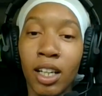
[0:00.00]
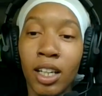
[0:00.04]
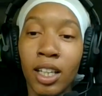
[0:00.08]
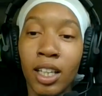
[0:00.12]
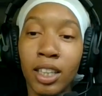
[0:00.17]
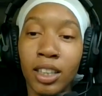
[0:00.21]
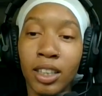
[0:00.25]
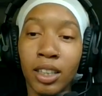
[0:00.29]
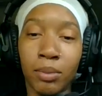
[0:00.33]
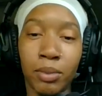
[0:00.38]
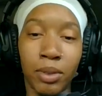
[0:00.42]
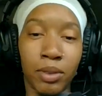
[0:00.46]

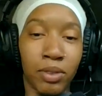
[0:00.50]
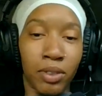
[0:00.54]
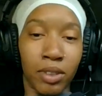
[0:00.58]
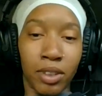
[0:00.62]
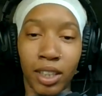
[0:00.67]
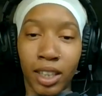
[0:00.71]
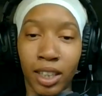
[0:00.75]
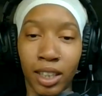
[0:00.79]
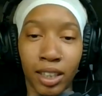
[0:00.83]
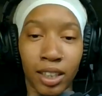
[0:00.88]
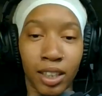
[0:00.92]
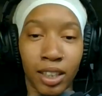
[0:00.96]
it's gonna be for
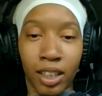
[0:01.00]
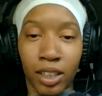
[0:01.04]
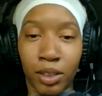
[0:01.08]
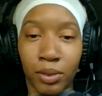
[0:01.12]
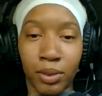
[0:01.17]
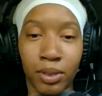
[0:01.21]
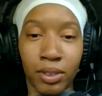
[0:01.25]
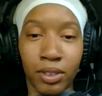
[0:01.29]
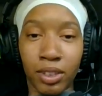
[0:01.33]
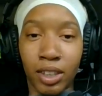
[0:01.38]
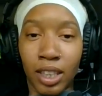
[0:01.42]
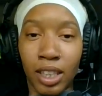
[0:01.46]
another
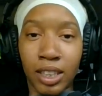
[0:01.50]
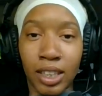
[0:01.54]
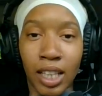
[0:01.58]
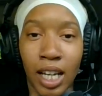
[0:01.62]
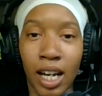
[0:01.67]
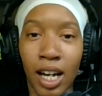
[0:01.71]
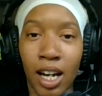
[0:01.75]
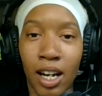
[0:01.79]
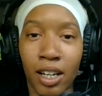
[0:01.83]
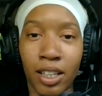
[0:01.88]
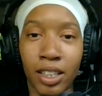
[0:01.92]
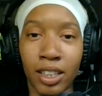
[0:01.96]
one because I
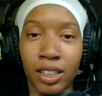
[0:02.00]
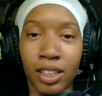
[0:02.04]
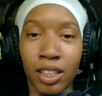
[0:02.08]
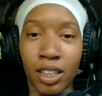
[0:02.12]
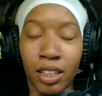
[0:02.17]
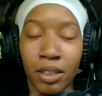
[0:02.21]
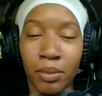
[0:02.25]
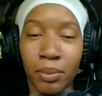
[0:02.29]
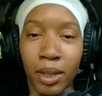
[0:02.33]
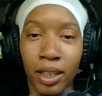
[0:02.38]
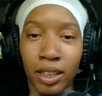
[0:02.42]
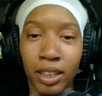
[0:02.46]
already
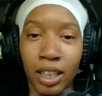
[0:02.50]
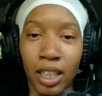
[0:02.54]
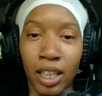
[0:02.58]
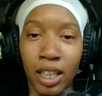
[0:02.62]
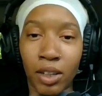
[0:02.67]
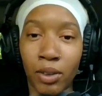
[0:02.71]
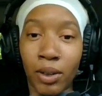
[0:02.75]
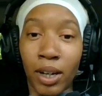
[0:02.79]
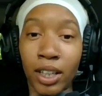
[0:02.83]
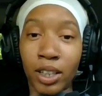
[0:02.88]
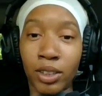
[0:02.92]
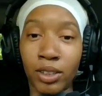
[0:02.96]
talk about that.
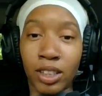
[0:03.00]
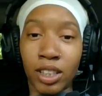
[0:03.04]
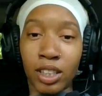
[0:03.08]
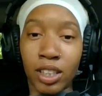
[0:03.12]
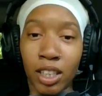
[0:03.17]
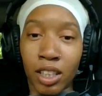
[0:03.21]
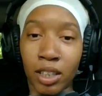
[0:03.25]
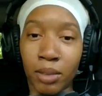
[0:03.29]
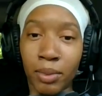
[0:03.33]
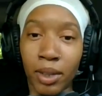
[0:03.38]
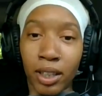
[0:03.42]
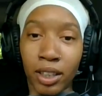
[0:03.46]
Oh, I used to
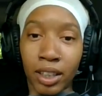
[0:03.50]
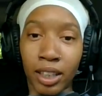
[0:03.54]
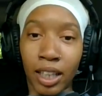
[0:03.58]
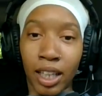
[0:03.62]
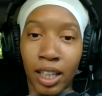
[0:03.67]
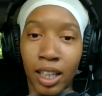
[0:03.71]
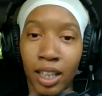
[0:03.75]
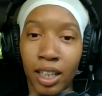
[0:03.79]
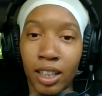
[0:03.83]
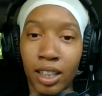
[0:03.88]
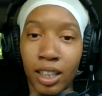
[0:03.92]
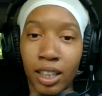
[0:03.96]
talk about
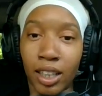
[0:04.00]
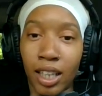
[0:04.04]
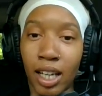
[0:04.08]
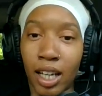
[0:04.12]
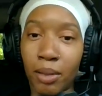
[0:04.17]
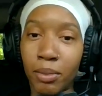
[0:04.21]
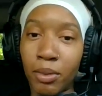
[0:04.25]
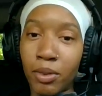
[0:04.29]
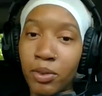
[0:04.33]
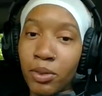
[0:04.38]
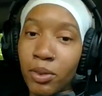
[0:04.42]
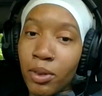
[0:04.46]
that a
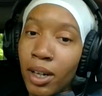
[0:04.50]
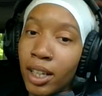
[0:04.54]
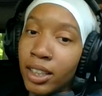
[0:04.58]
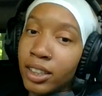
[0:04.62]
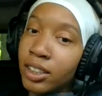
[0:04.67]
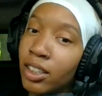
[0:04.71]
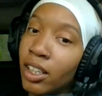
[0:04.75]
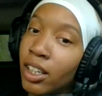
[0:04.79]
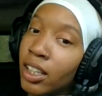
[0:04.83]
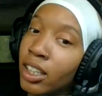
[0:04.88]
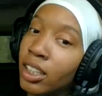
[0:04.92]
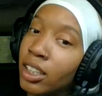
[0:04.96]
lot before I
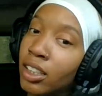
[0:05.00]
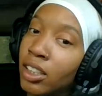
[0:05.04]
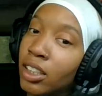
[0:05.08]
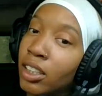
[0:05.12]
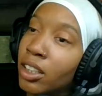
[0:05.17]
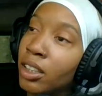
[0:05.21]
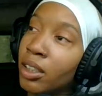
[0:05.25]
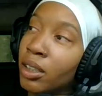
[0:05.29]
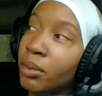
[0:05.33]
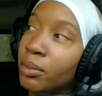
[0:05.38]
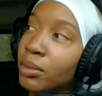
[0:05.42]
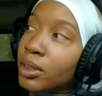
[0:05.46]
started
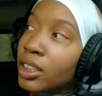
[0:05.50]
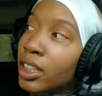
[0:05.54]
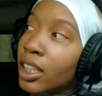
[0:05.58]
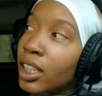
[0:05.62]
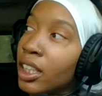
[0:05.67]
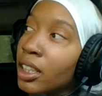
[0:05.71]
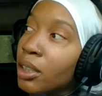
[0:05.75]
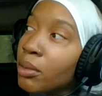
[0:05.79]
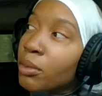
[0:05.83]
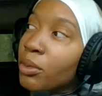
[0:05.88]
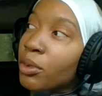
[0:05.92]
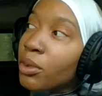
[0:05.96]
um
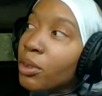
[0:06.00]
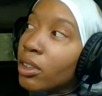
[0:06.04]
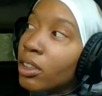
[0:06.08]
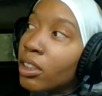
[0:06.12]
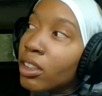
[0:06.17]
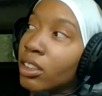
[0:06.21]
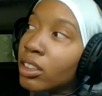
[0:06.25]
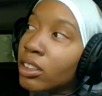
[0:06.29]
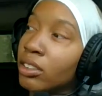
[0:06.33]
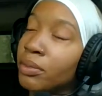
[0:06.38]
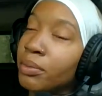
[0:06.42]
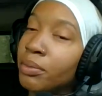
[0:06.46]
studying more
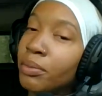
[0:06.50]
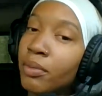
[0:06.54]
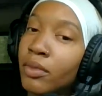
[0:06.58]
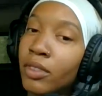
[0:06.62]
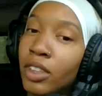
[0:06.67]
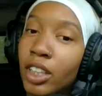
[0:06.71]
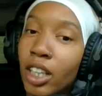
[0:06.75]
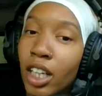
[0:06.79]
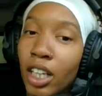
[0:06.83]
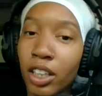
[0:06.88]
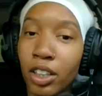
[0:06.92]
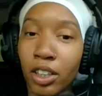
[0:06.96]
on
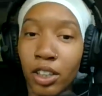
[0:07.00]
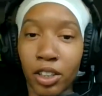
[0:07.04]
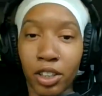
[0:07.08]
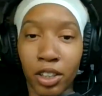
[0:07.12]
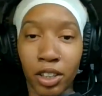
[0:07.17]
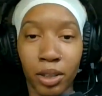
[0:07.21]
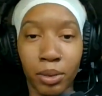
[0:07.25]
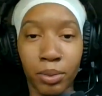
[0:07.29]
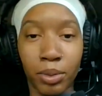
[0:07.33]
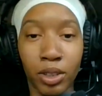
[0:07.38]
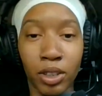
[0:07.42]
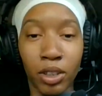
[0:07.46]
the other
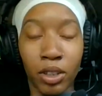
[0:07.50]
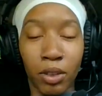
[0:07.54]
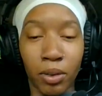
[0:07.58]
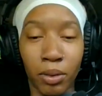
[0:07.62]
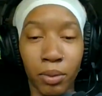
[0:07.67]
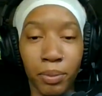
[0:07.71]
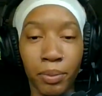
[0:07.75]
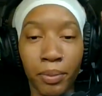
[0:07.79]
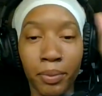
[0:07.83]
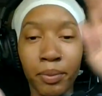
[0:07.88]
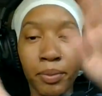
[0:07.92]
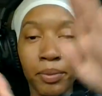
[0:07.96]
herbs.
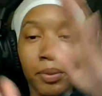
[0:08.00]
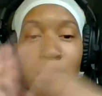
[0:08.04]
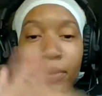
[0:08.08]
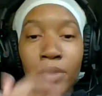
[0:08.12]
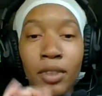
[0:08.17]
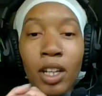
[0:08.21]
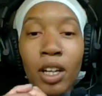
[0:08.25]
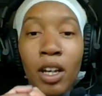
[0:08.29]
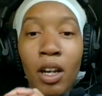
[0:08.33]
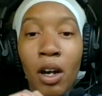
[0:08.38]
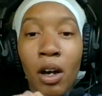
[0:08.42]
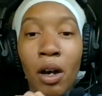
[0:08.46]
So
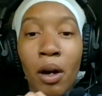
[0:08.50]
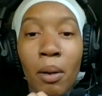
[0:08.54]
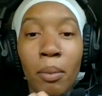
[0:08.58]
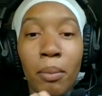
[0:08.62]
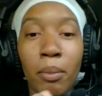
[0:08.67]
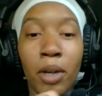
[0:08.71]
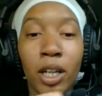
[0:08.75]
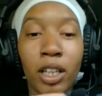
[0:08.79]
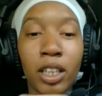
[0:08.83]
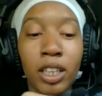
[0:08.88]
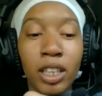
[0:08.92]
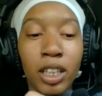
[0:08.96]

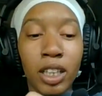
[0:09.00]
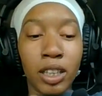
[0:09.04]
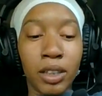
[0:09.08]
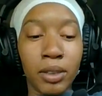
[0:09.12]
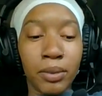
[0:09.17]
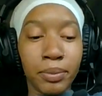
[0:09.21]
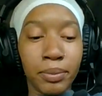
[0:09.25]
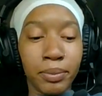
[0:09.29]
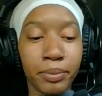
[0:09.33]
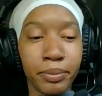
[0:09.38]
mullein,